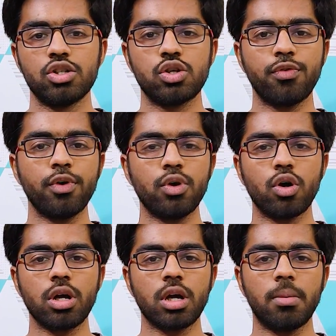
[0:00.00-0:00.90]
So if you're
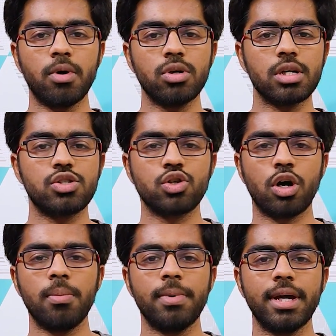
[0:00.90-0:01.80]
talking about a
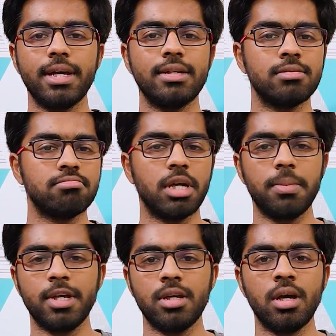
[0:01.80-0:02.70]
job in
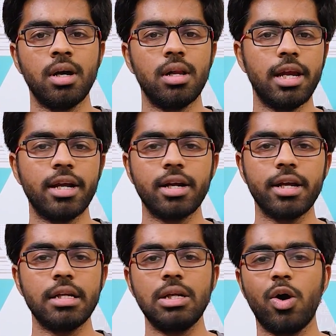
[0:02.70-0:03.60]
maybe
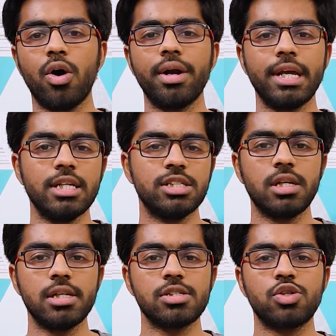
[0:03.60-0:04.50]
LinkedIn or
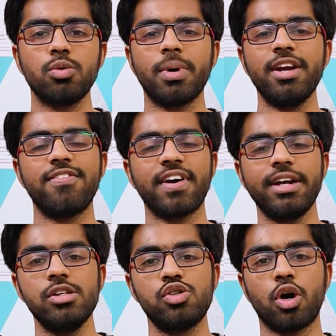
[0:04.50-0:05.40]
AngelList, you might
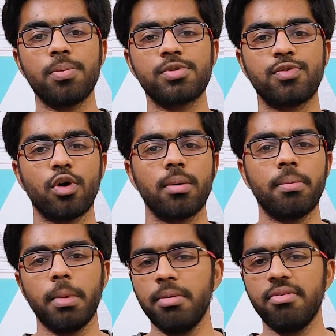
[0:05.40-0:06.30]
find jobs
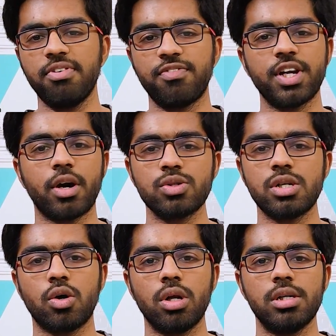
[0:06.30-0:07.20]
for maybe fifty
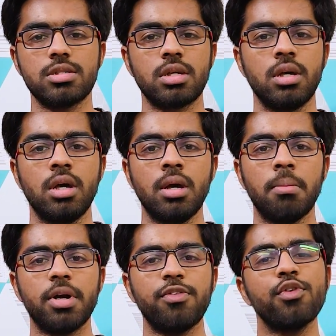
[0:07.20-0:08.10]
thousand dollars.
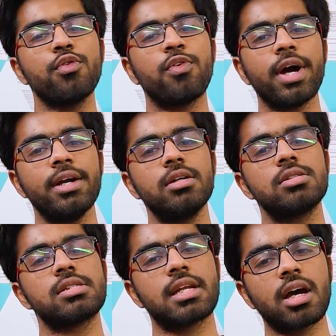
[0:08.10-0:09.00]
But if you
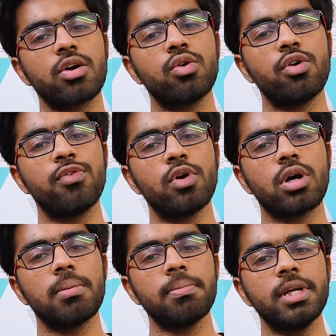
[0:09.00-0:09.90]
find Stack Overflow
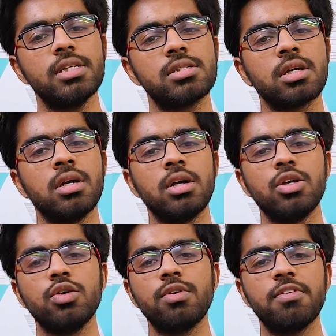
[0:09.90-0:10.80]
companies,
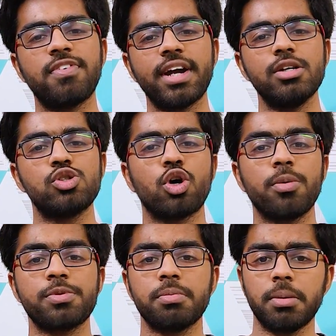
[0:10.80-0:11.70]
you will find
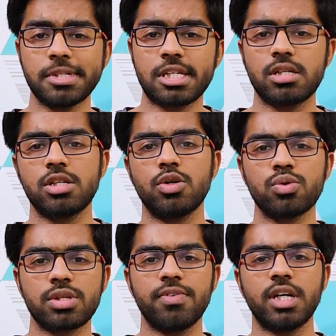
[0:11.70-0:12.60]
jobs maybe sixty
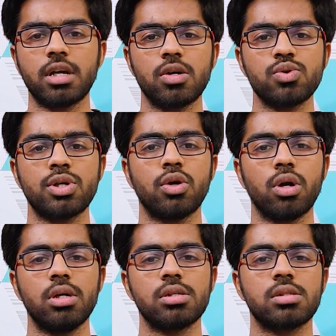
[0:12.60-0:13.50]
to seventy thousand
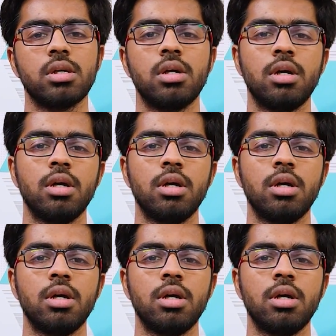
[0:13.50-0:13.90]
dollars.